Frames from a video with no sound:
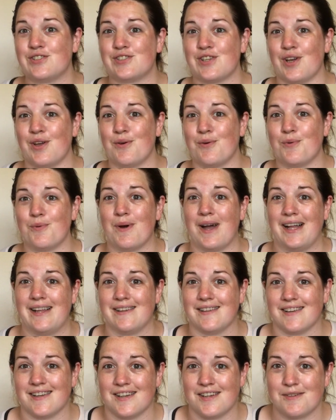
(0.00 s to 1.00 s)
So
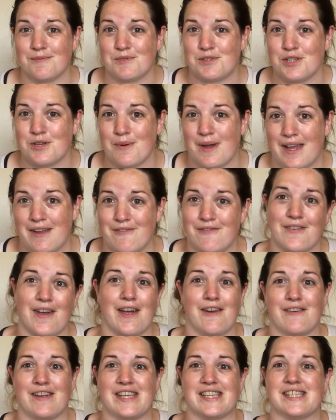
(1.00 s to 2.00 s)
welcome to a
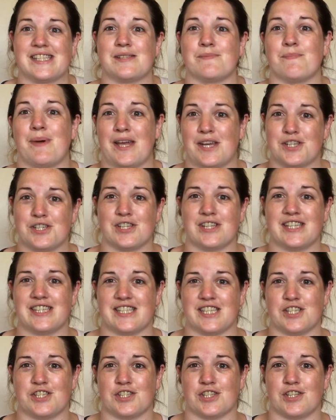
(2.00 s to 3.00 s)
very special
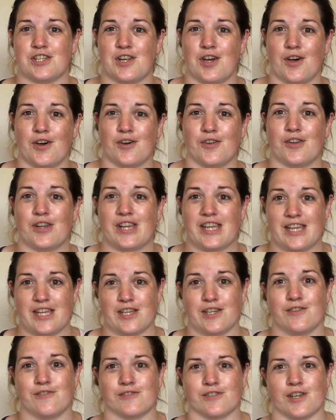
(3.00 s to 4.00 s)
edition on the
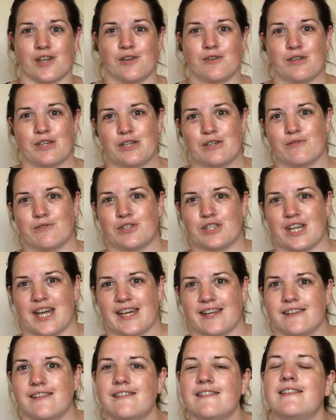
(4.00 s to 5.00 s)
Ewe Sew You
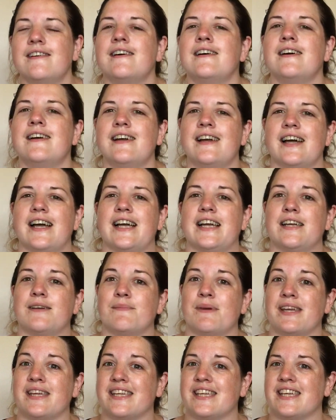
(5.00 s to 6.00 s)
channel.
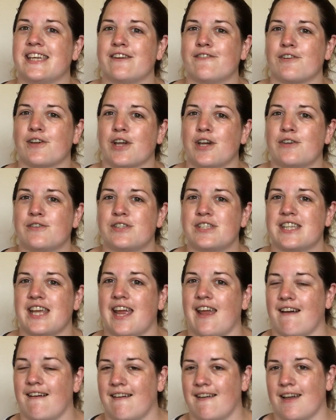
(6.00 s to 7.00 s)
A year ago
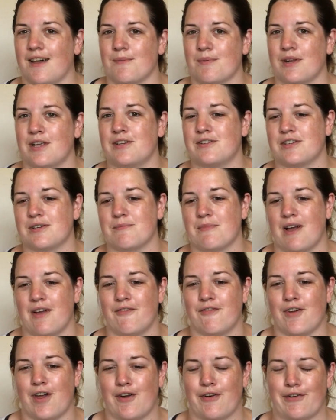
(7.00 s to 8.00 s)
today I uploaded
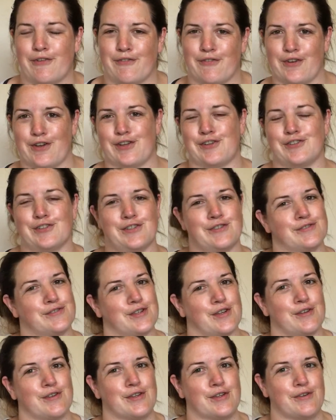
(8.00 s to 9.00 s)
my very first Ewe
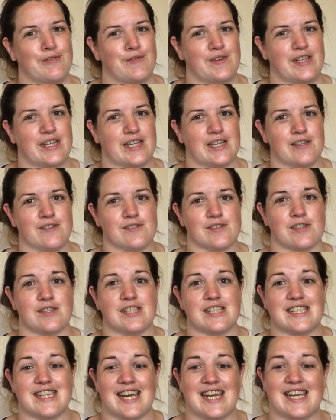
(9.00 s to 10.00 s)
Sew You video,
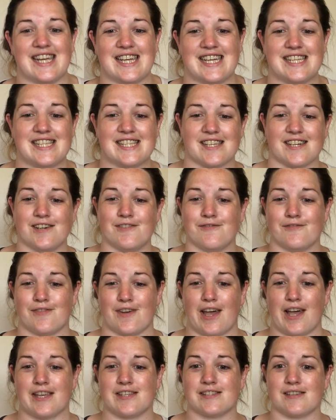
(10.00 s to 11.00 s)
so today is our
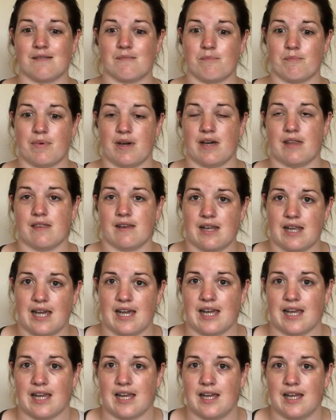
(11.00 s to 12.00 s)
first
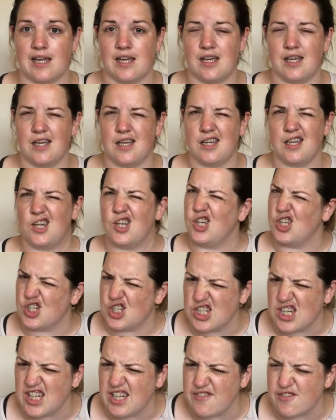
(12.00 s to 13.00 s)
birthday.
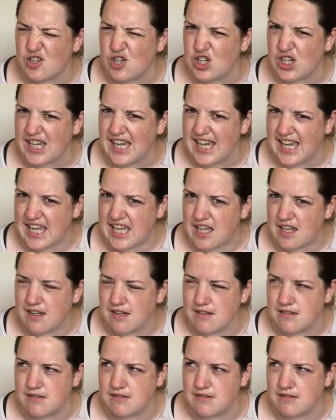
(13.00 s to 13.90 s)
Should I have got cake?